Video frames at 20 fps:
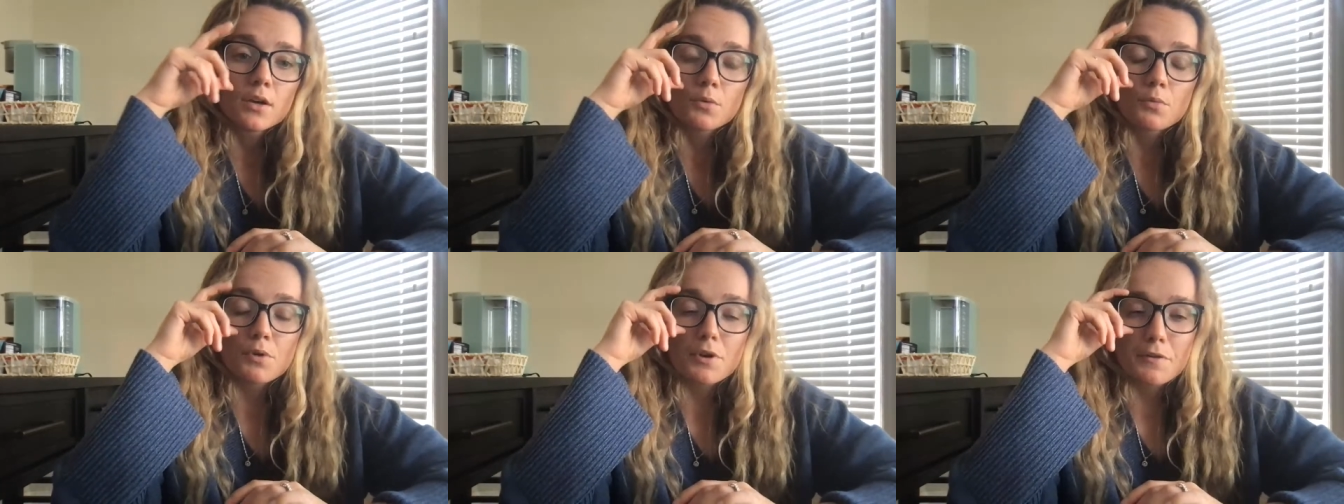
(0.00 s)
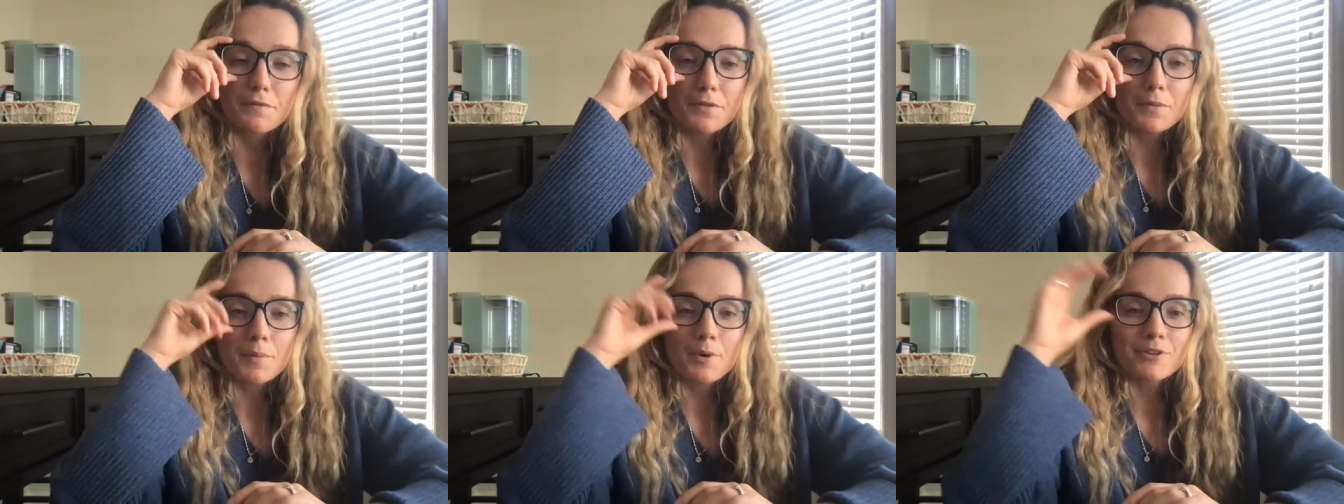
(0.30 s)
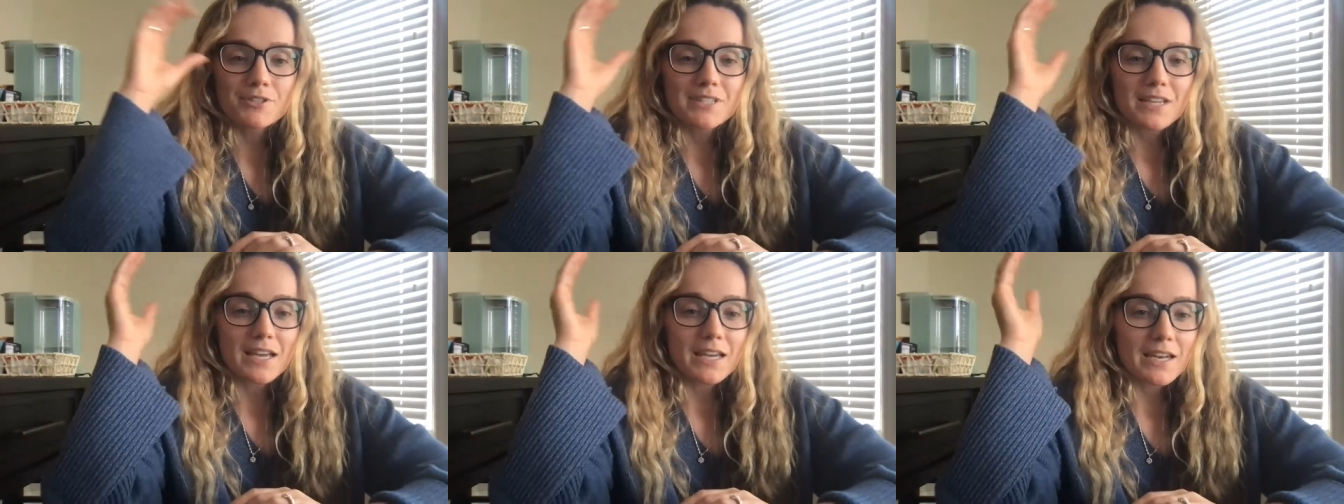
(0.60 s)
one of the
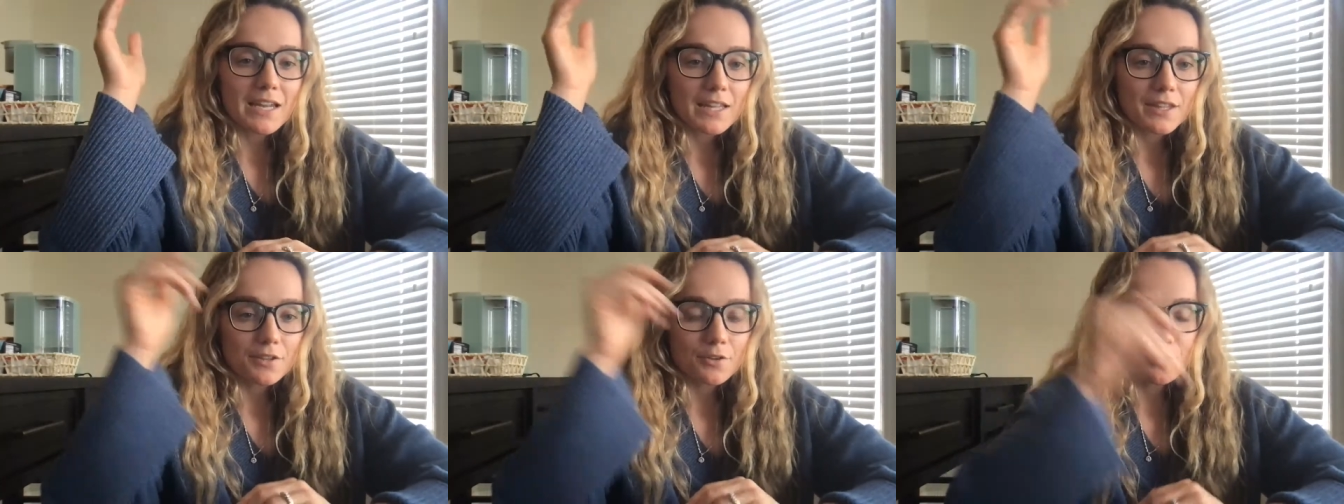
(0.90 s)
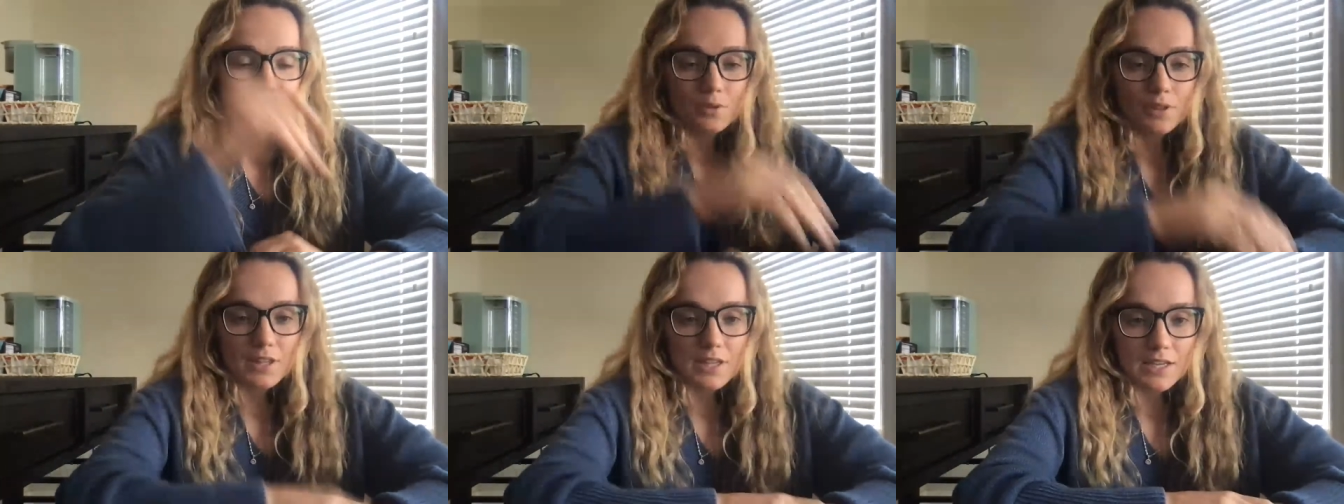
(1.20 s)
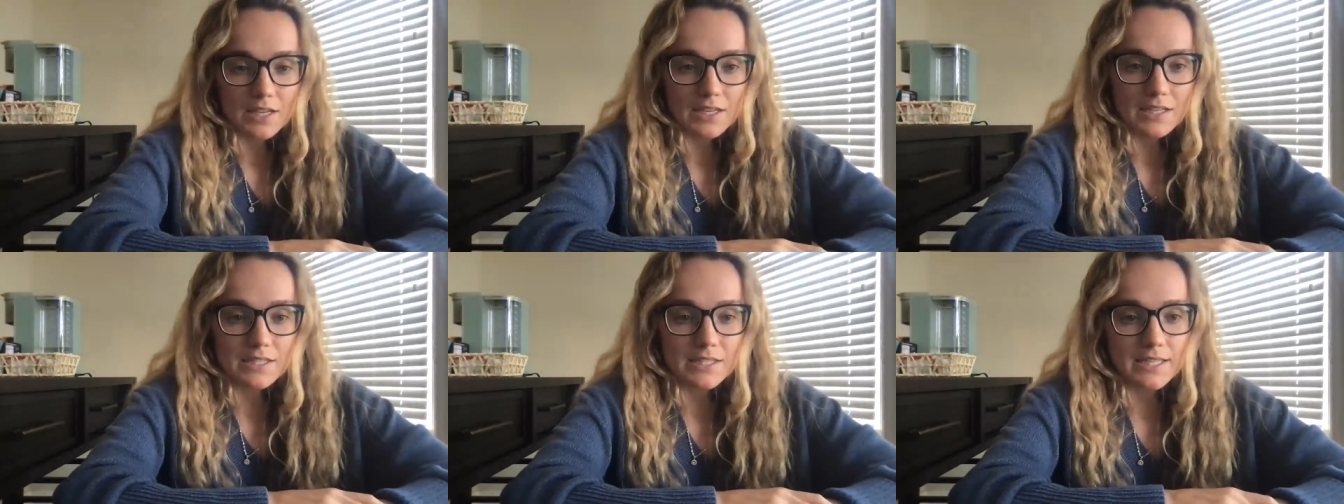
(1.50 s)
most unethical
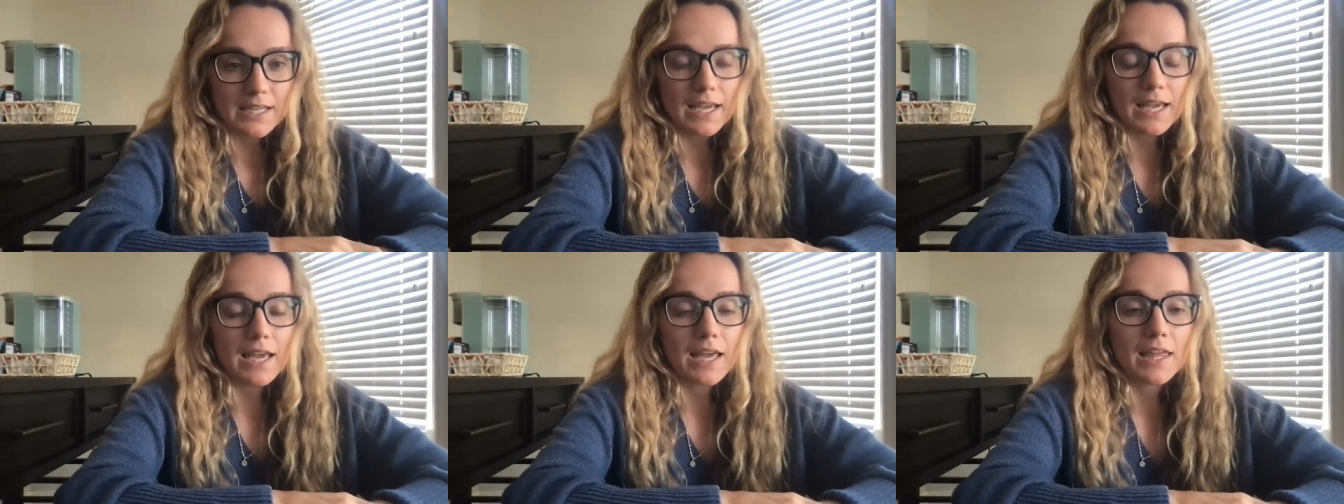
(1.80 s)
things